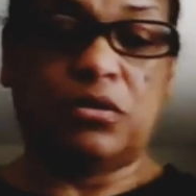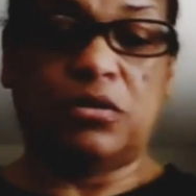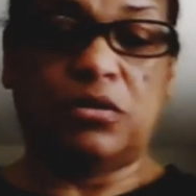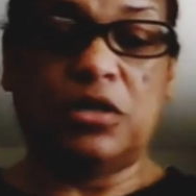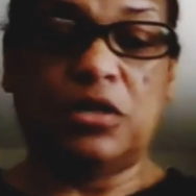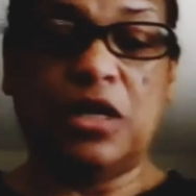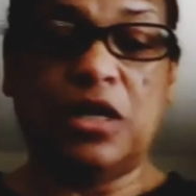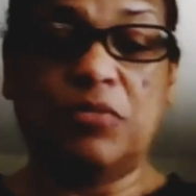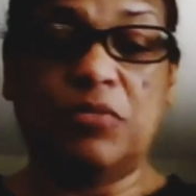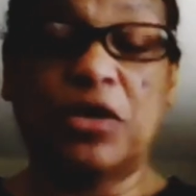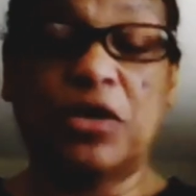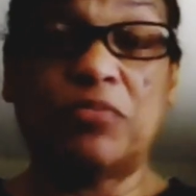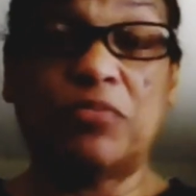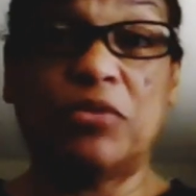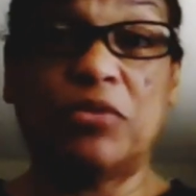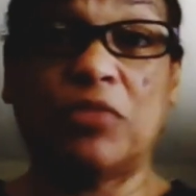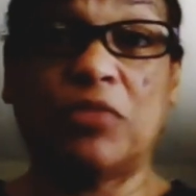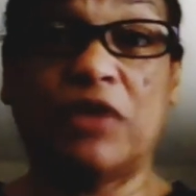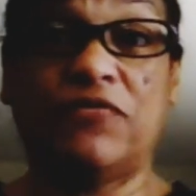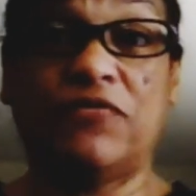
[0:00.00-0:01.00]
That might be
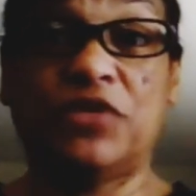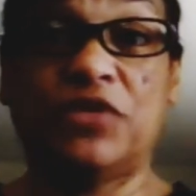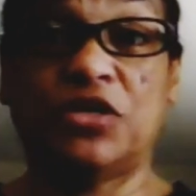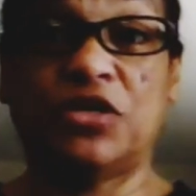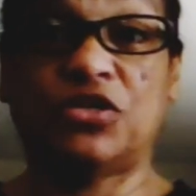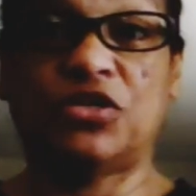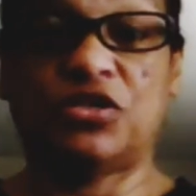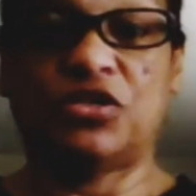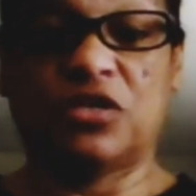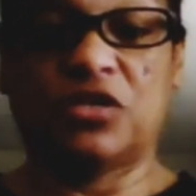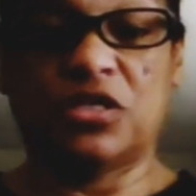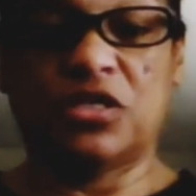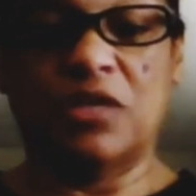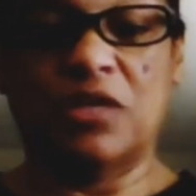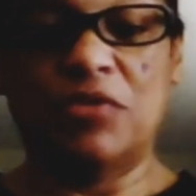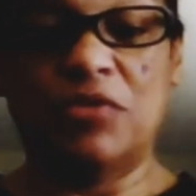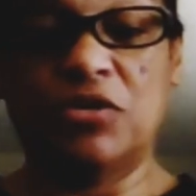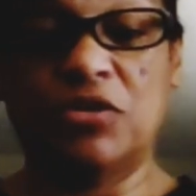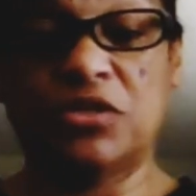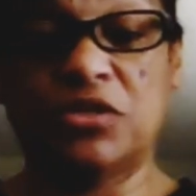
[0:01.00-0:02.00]
my fish.
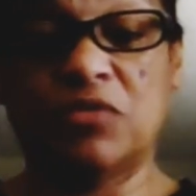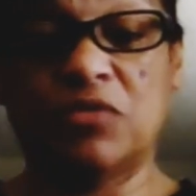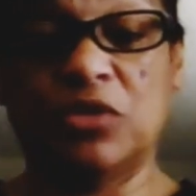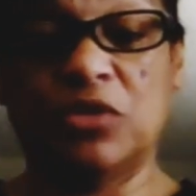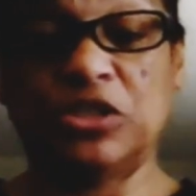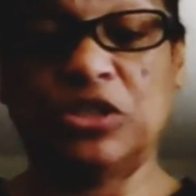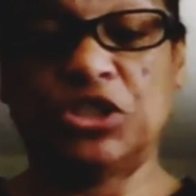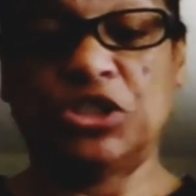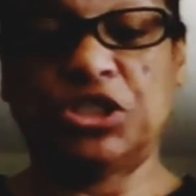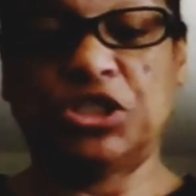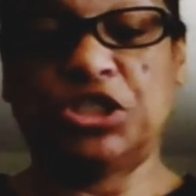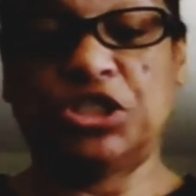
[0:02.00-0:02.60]
I'm hearing something like,